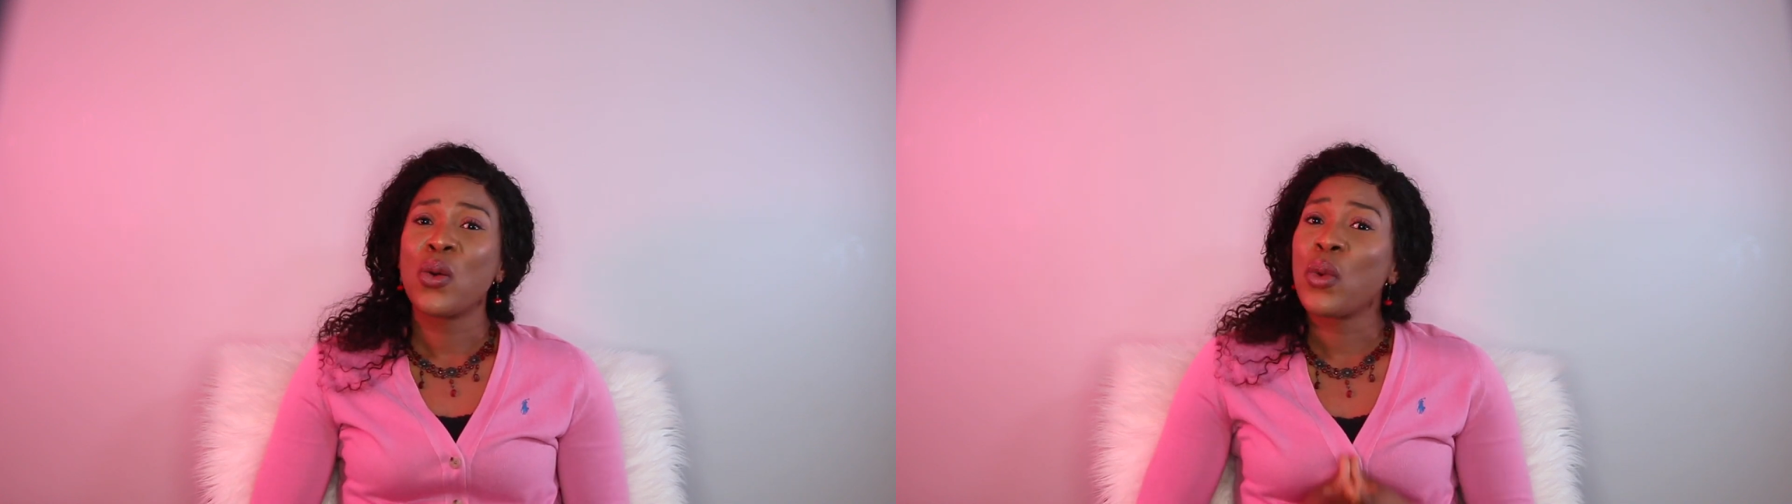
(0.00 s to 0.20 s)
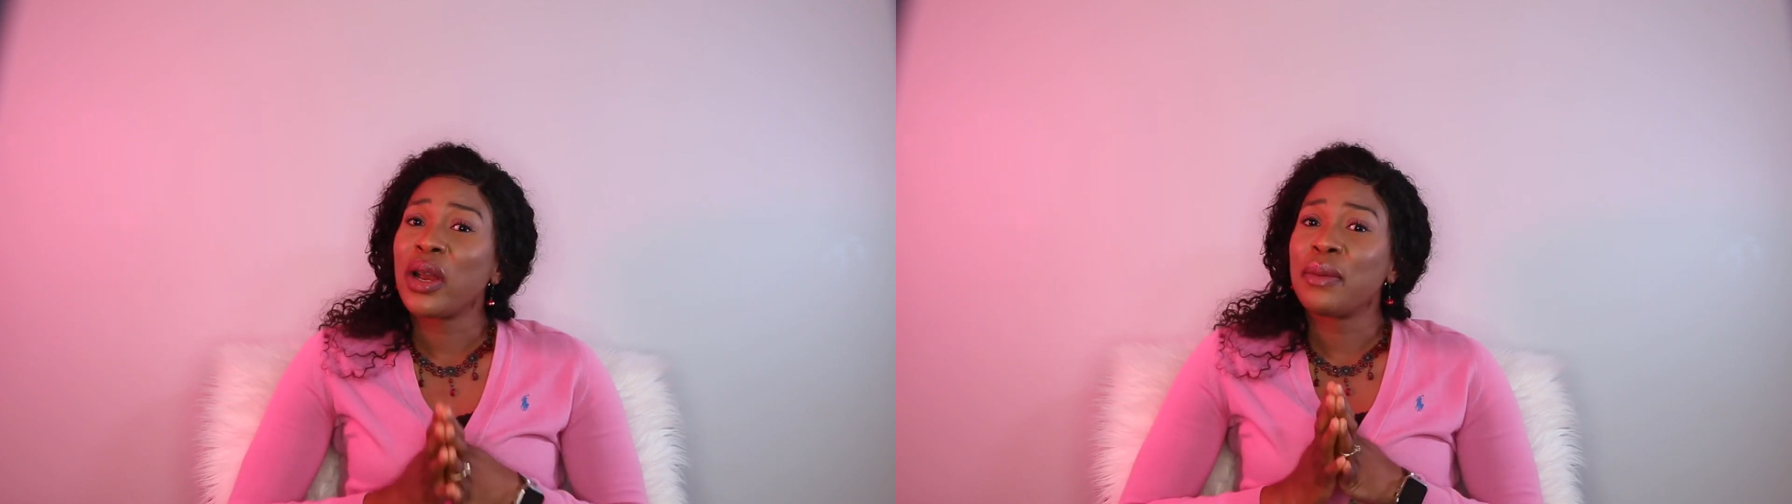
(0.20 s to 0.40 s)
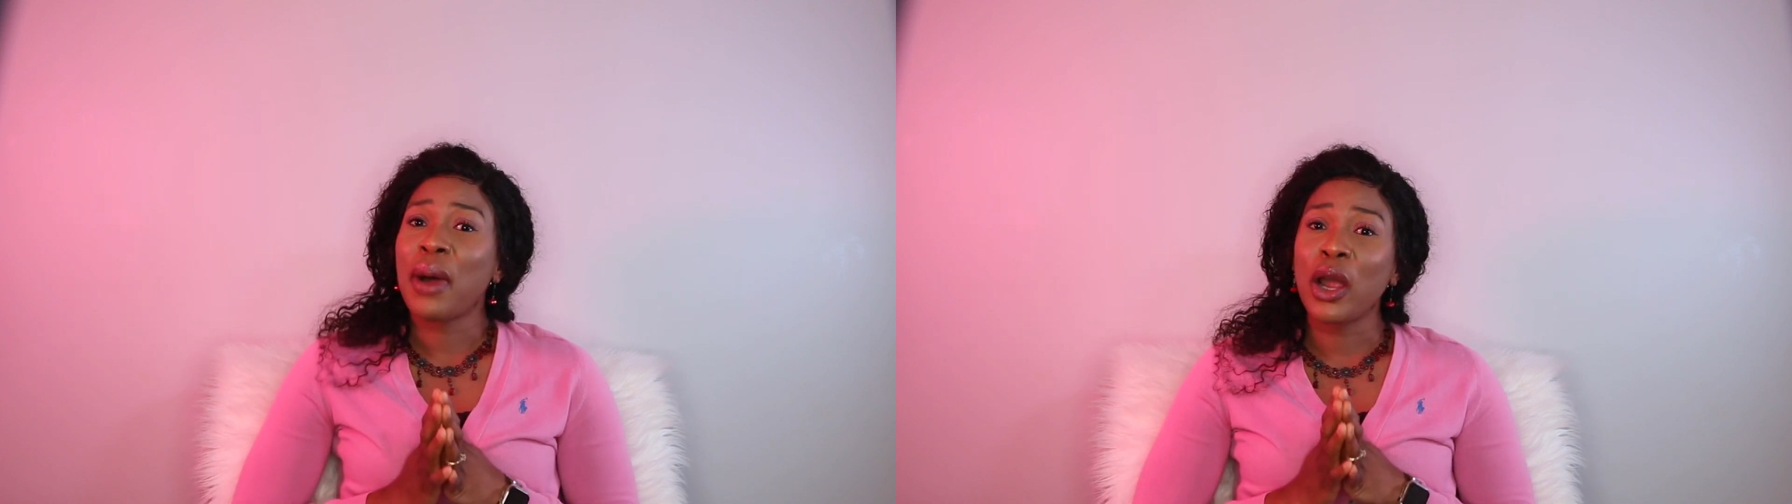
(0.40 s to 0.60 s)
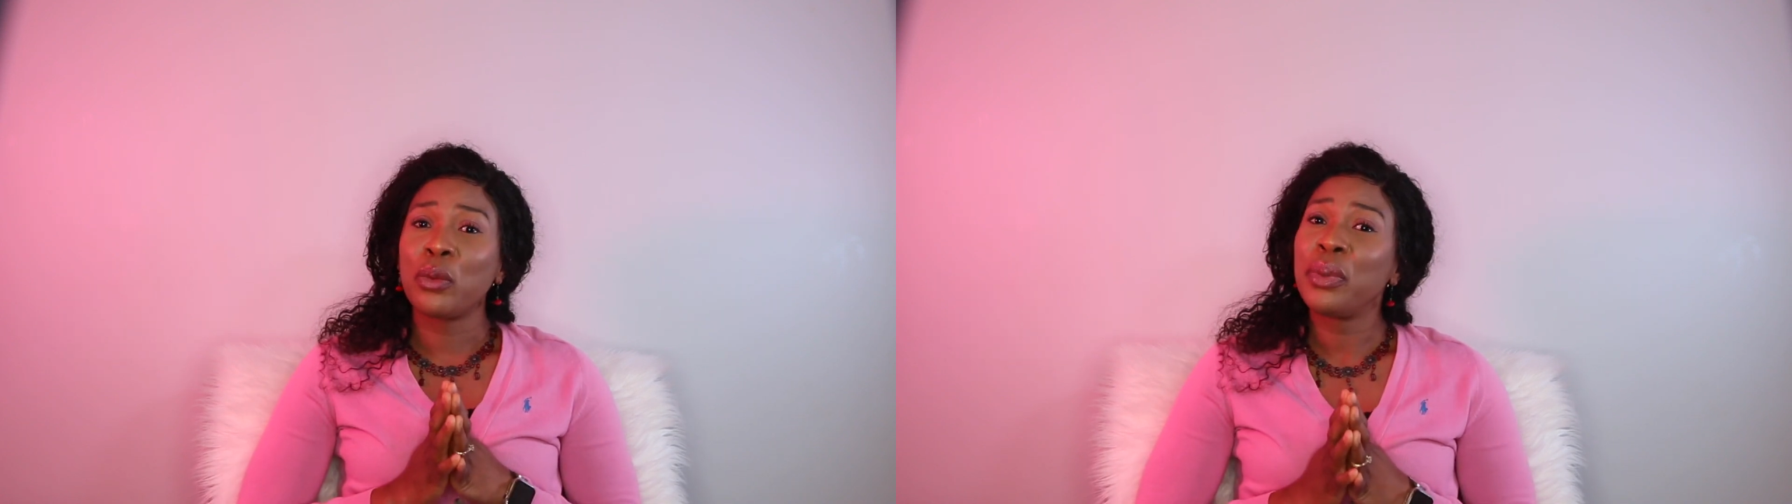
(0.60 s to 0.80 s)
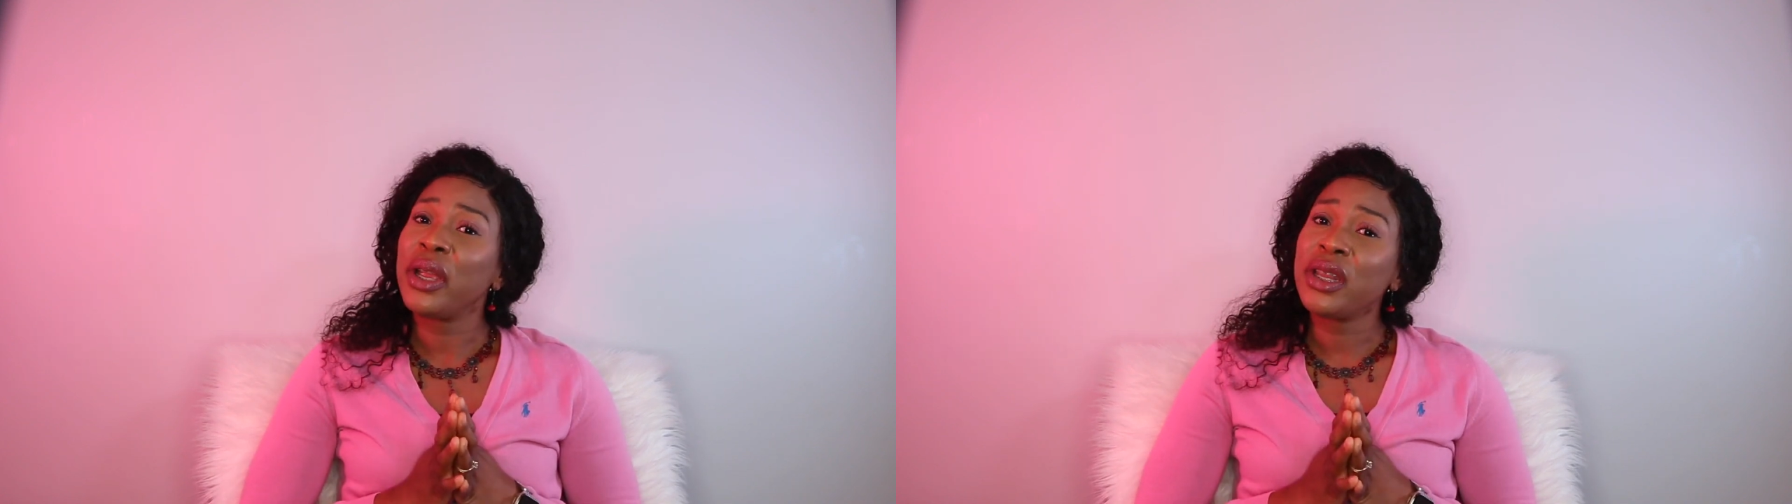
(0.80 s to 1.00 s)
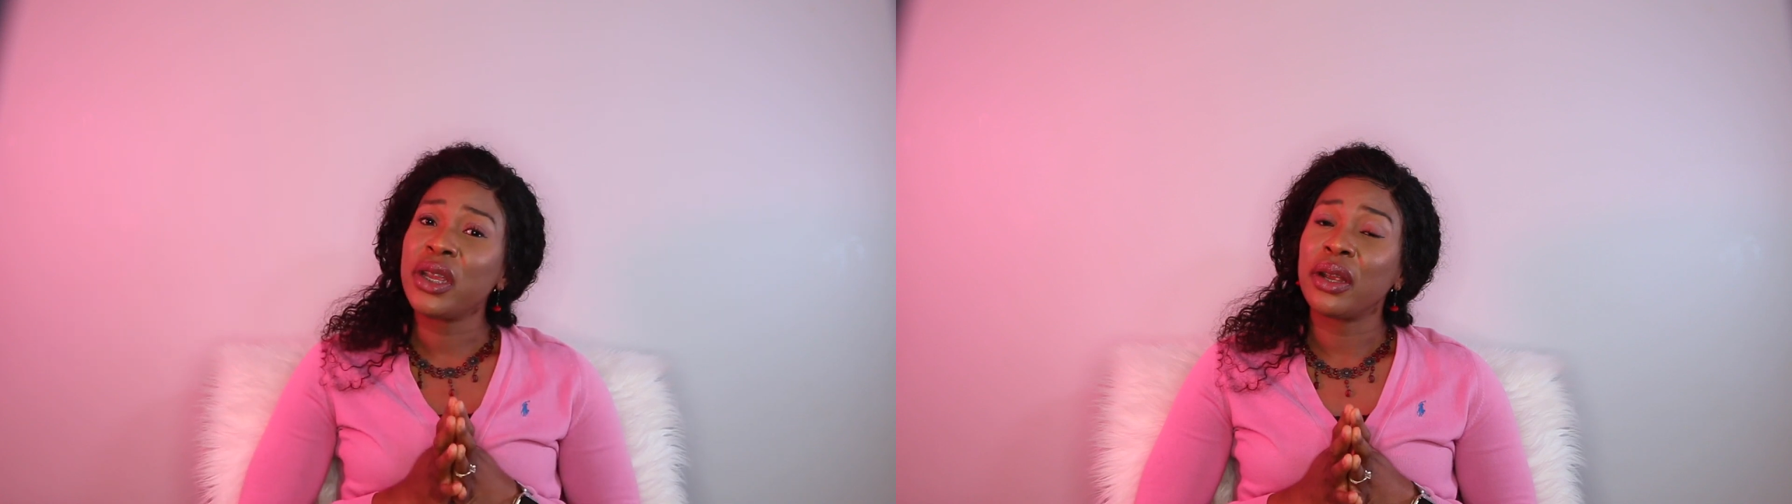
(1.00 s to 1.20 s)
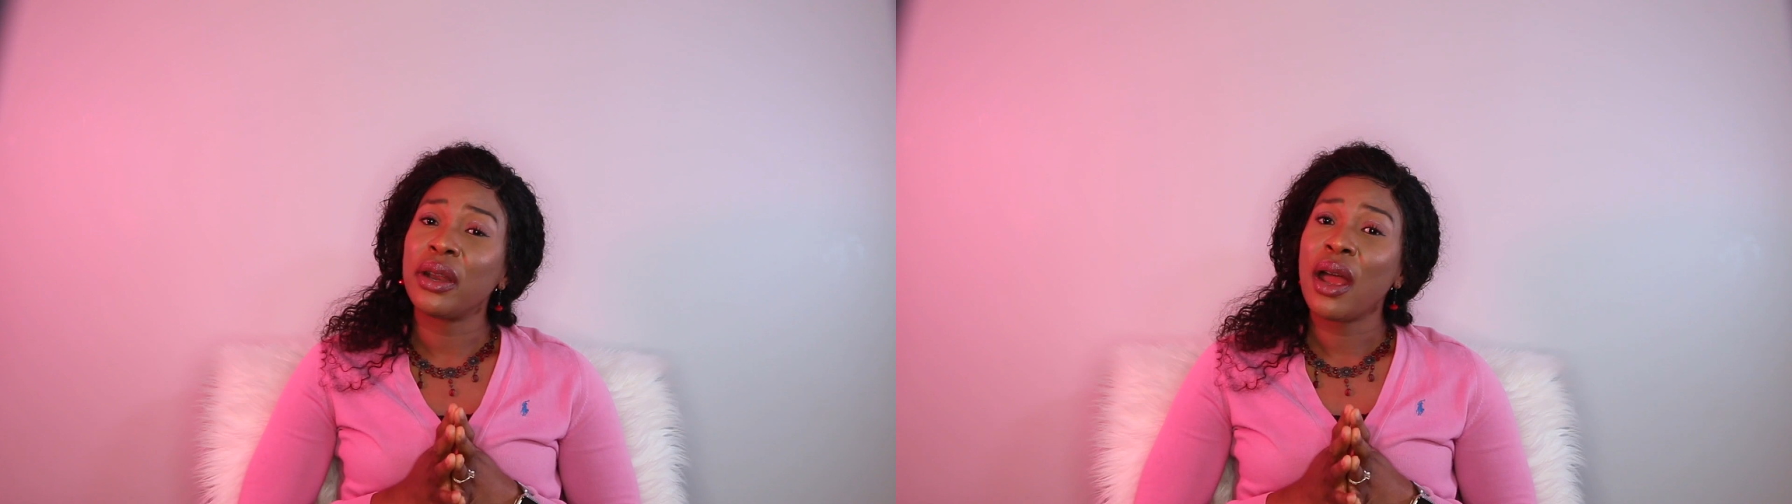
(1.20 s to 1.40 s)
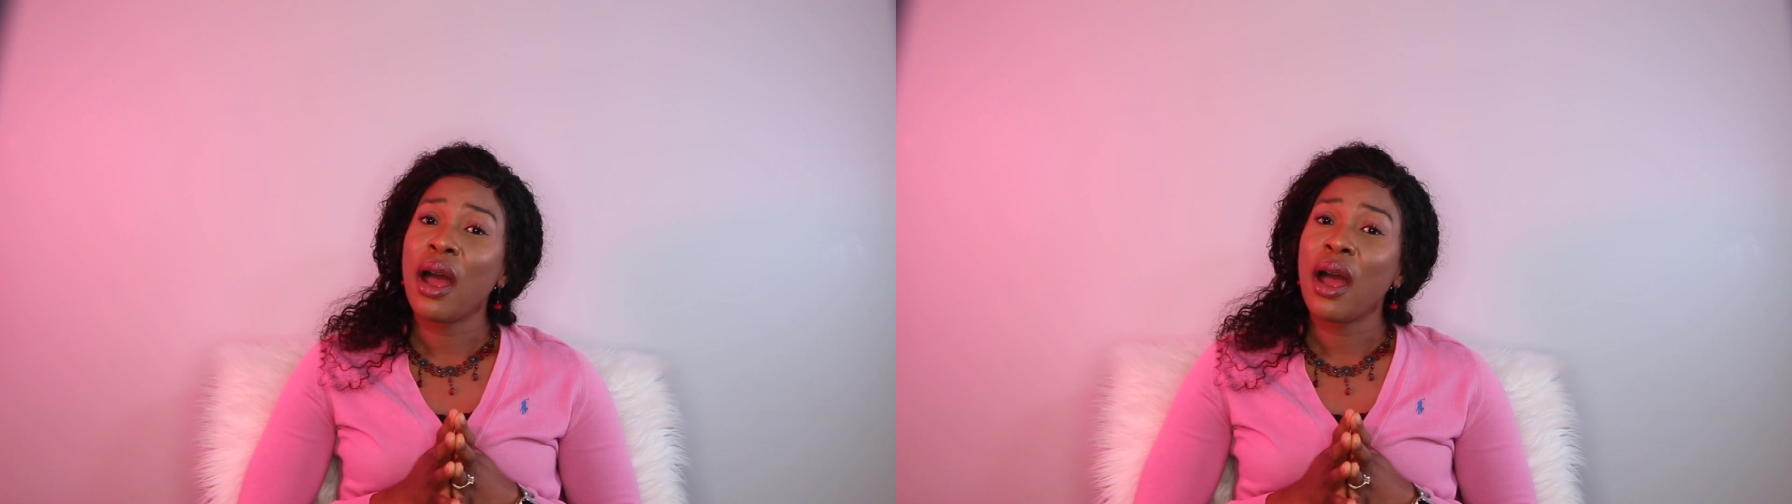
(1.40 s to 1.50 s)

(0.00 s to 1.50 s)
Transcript: Well, in my opinion,